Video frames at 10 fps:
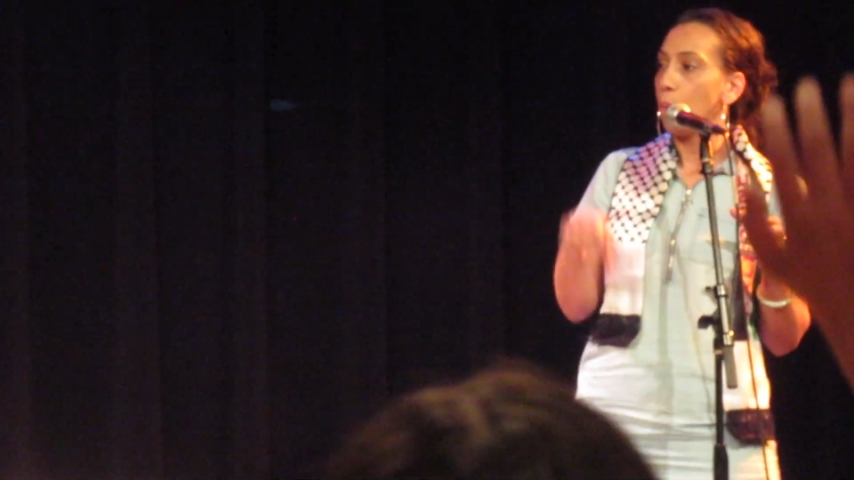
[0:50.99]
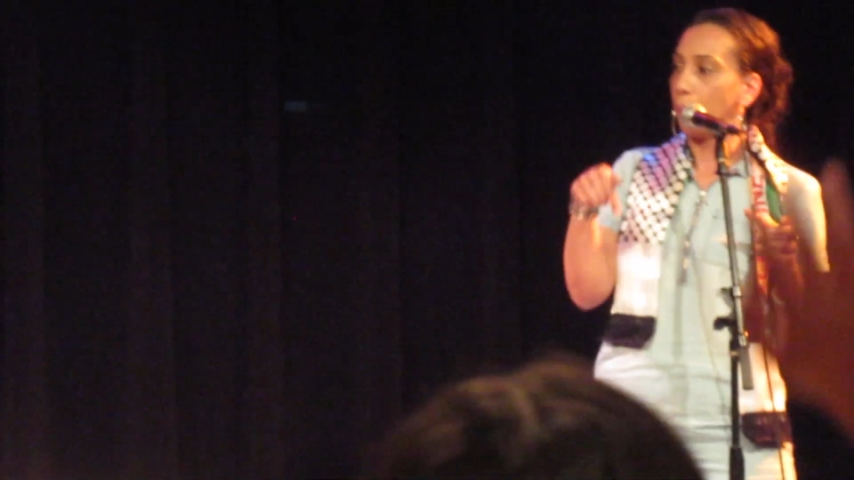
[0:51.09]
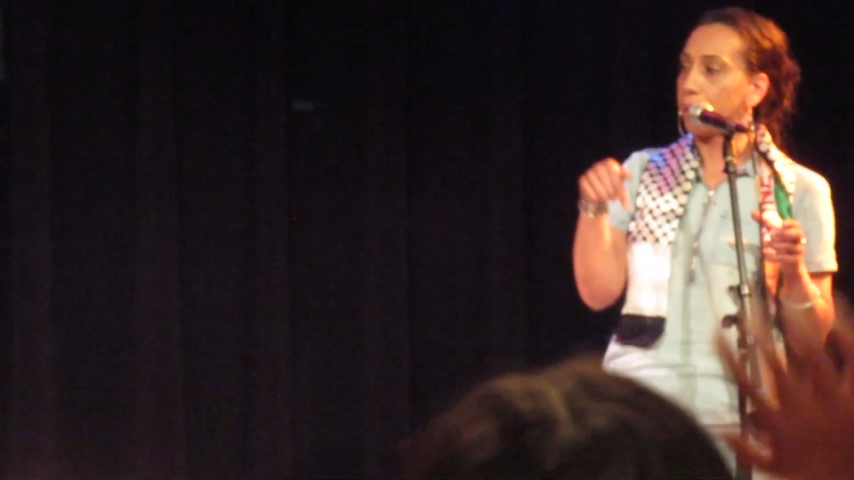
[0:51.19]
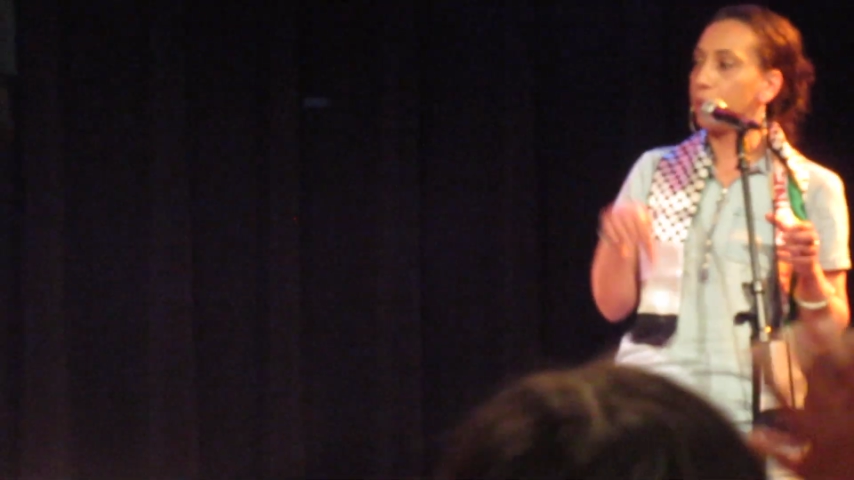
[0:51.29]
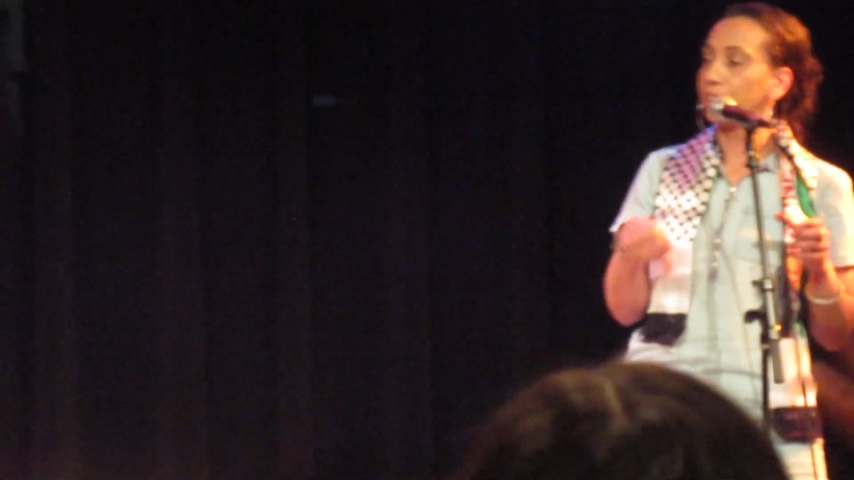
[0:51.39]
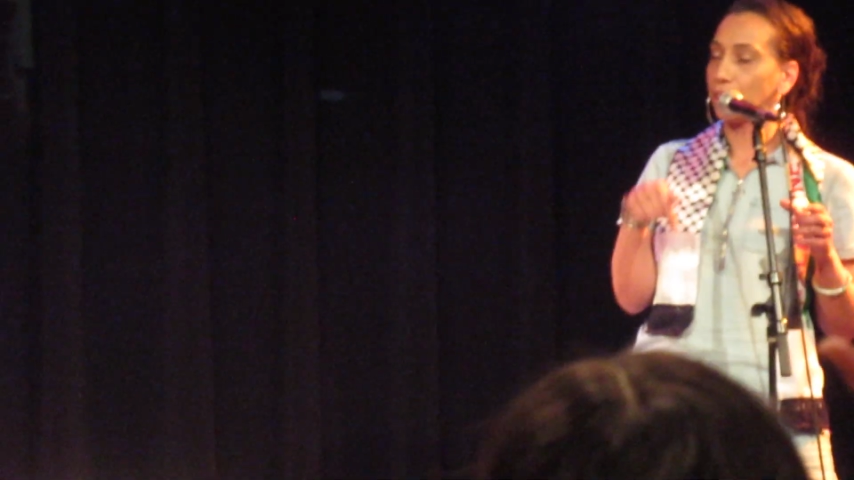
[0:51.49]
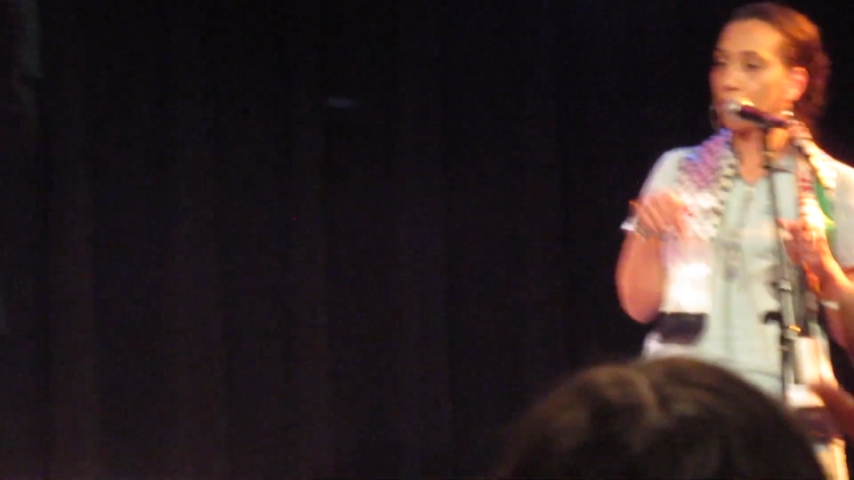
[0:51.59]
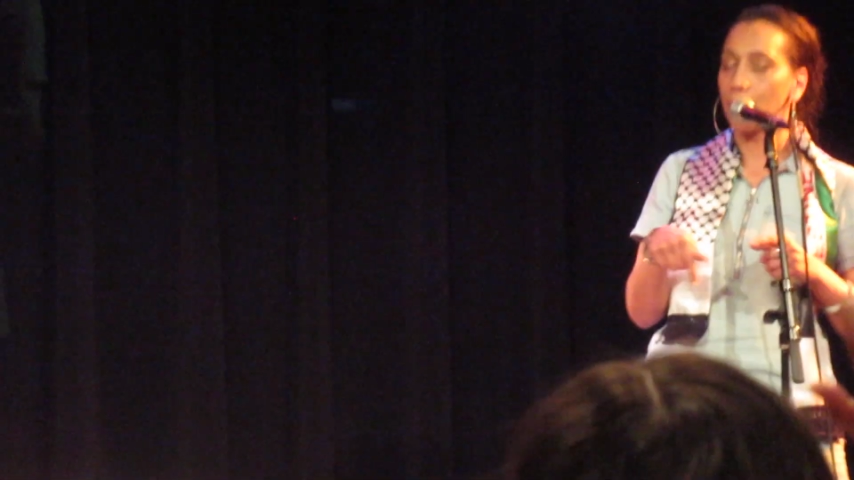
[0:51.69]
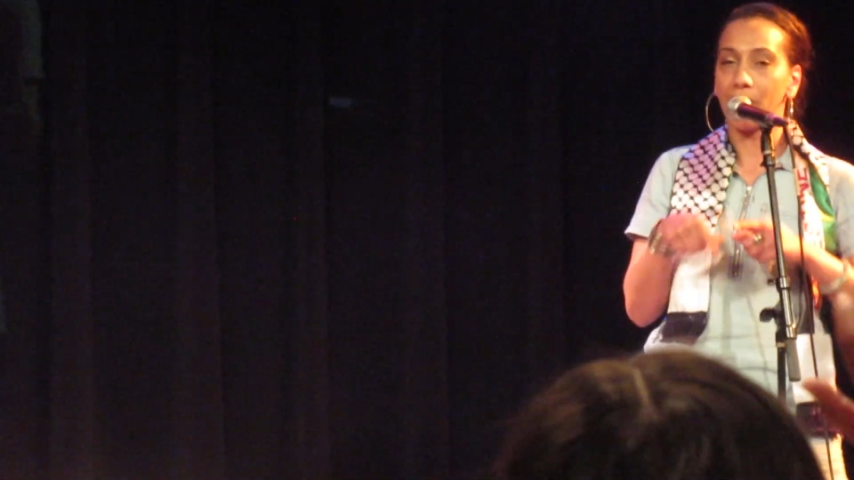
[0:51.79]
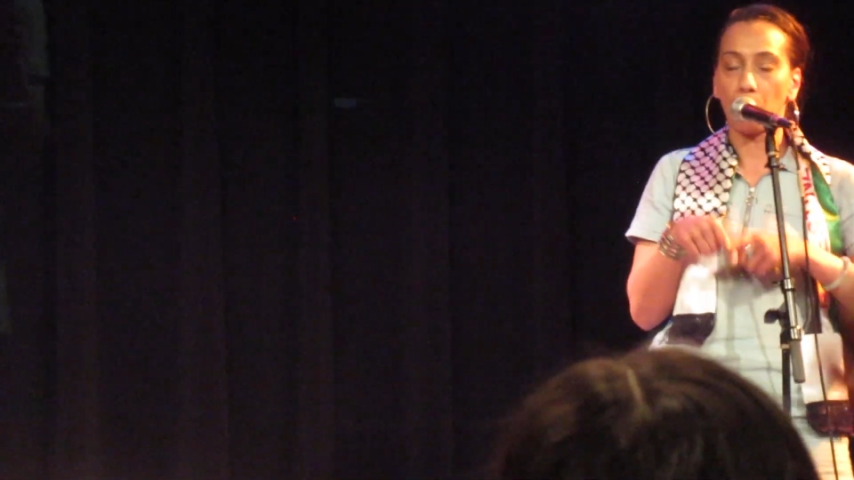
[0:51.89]
But we also
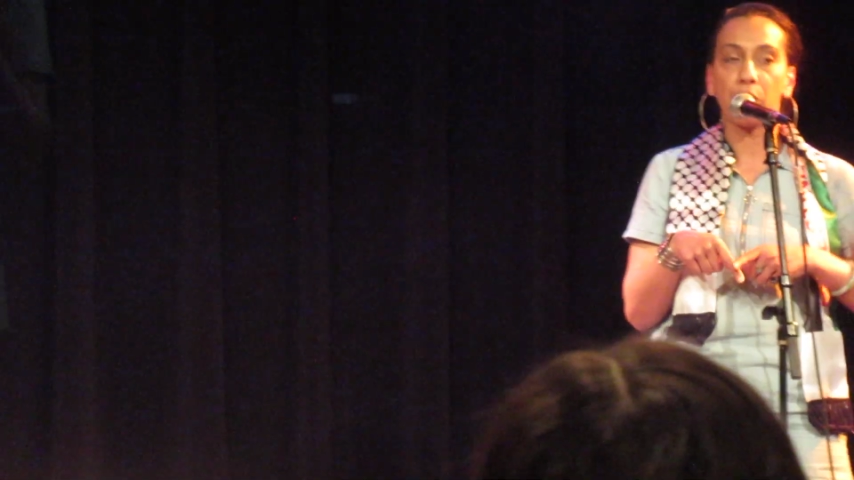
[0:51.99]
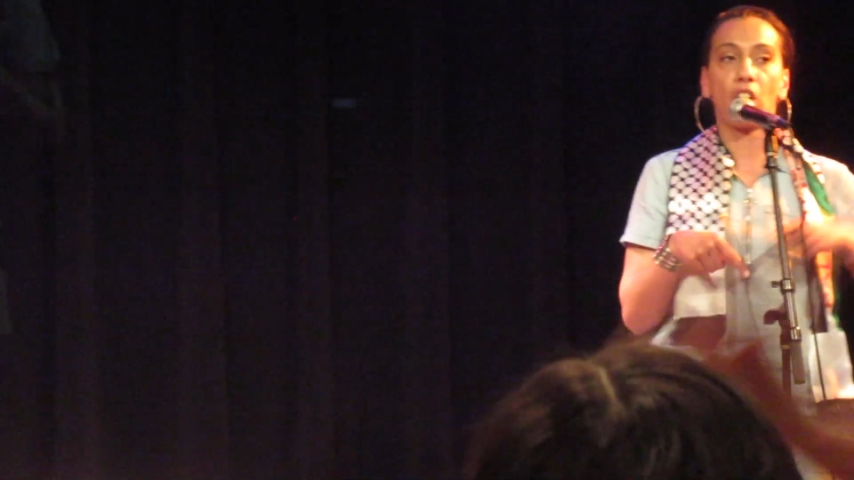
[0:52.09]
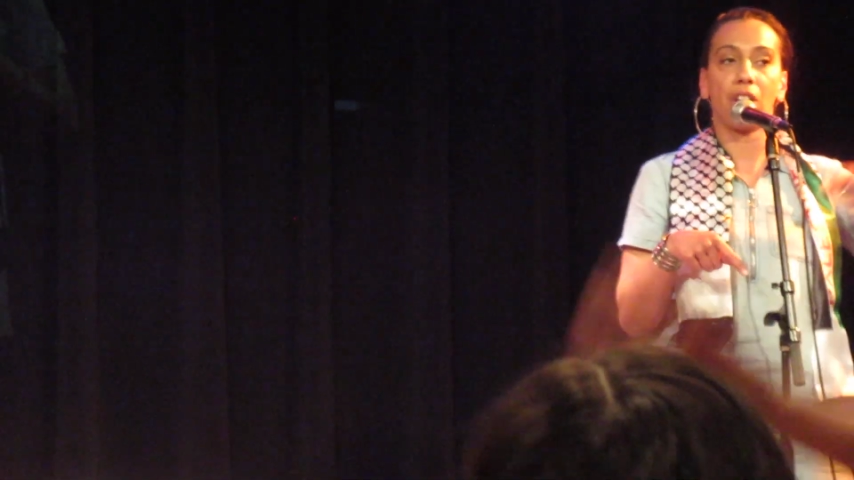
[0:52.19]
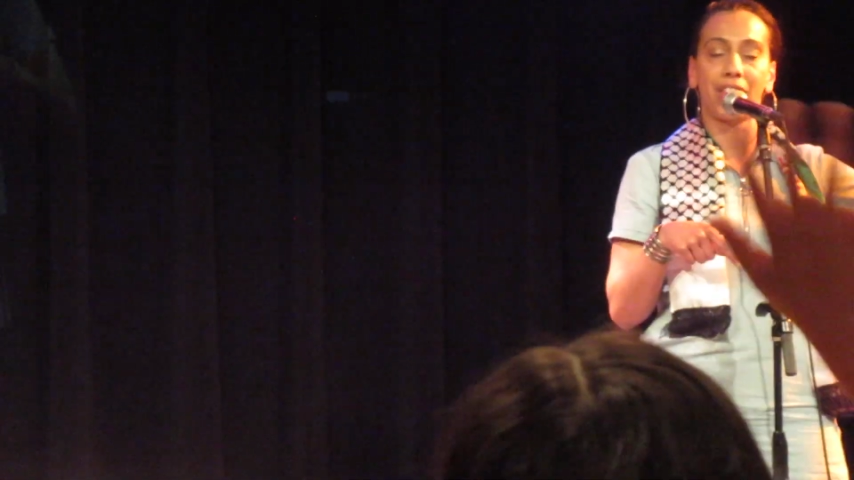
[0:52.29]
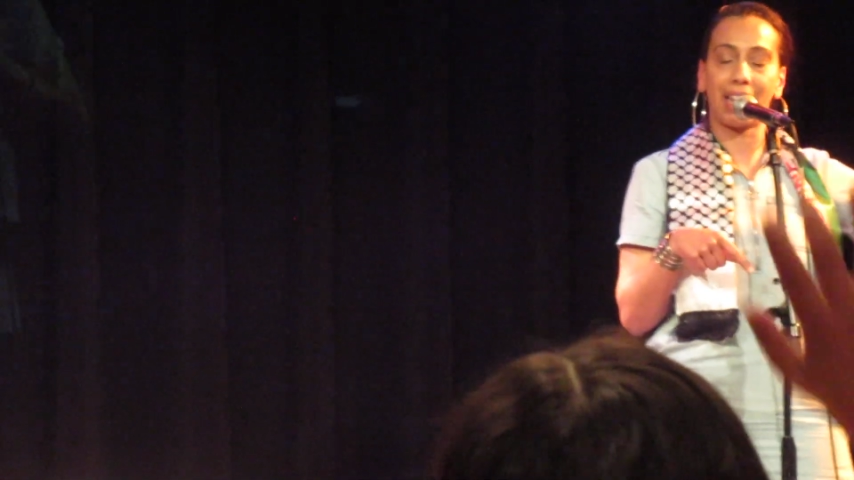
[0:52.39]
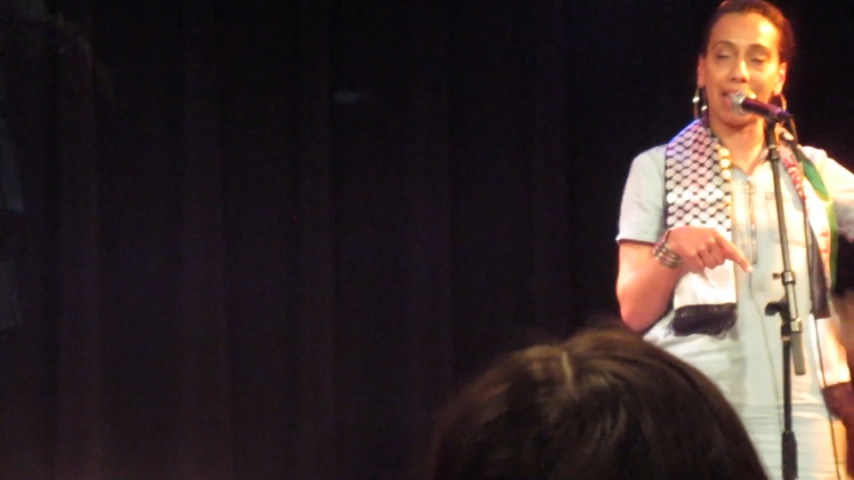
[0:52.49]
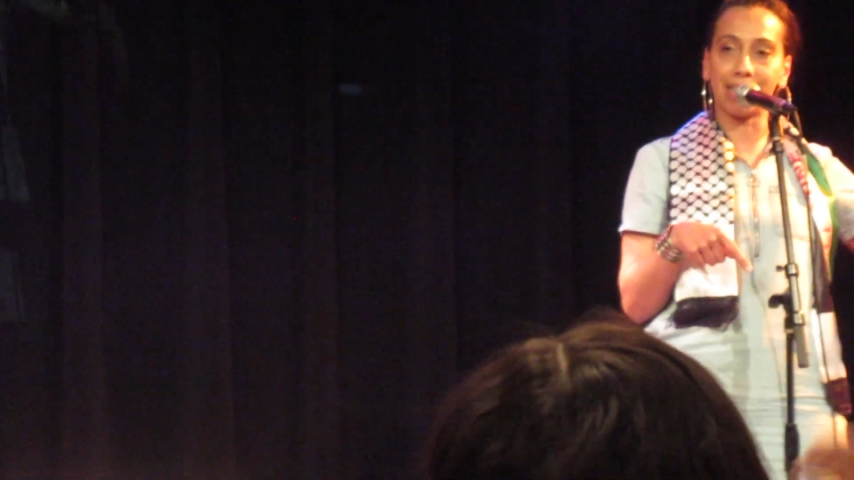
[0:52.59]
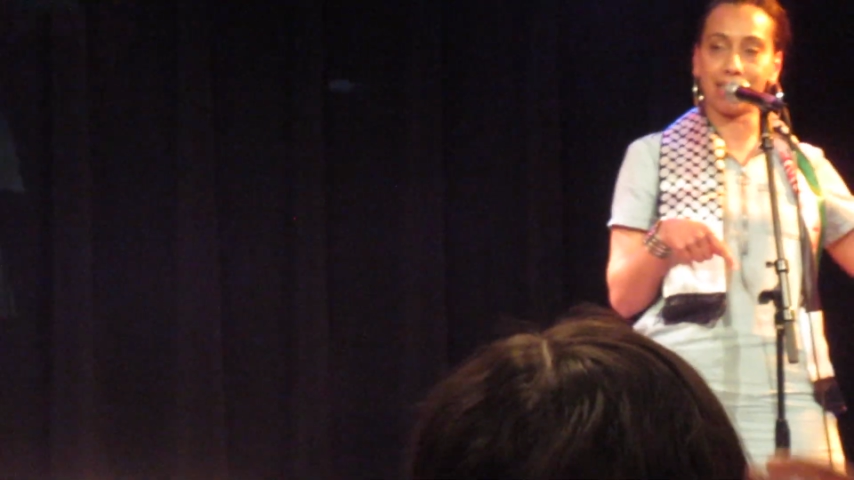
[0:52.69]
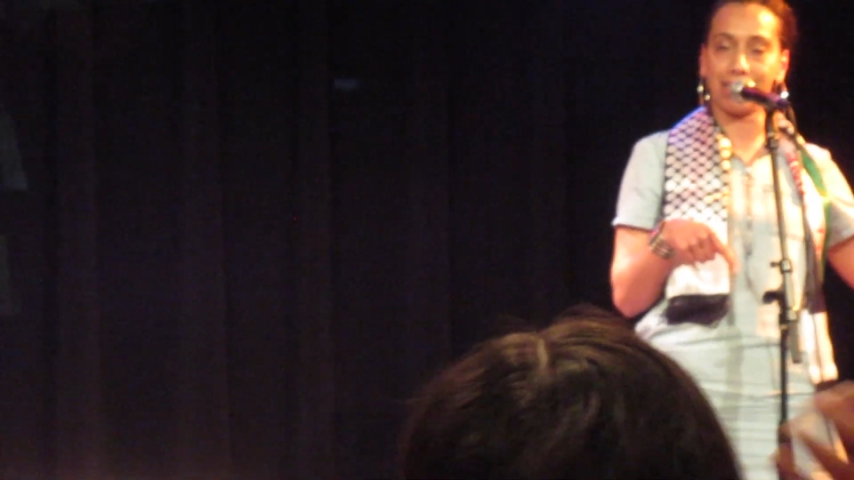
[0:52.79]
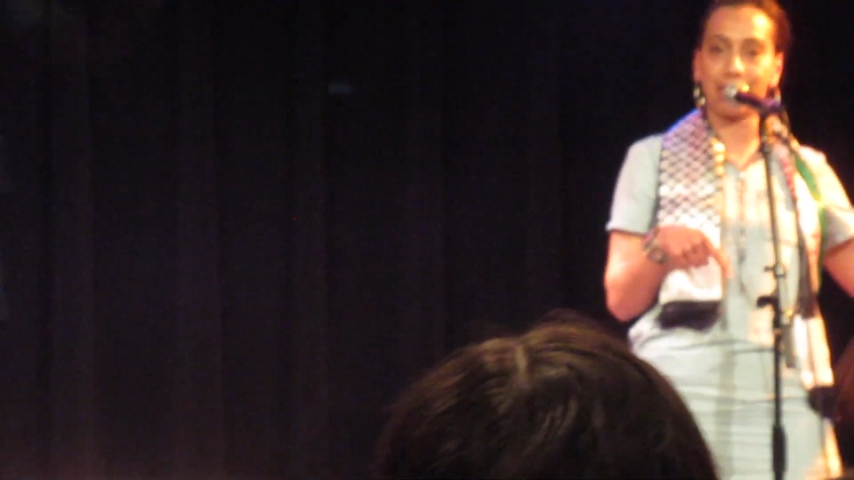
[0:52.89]
know that we are on the
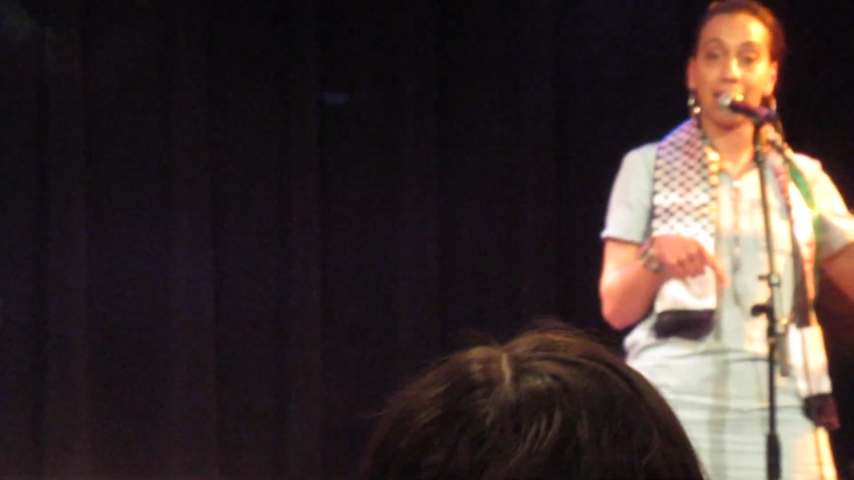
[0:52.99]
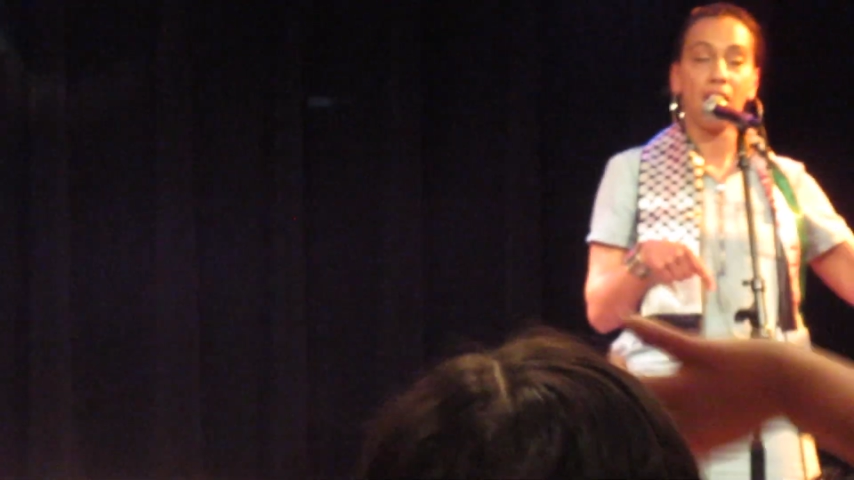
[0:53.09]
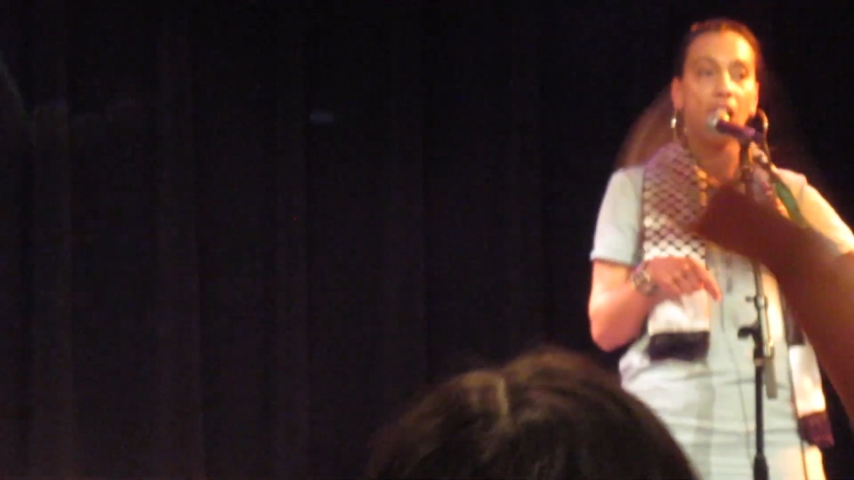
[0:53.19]
legacy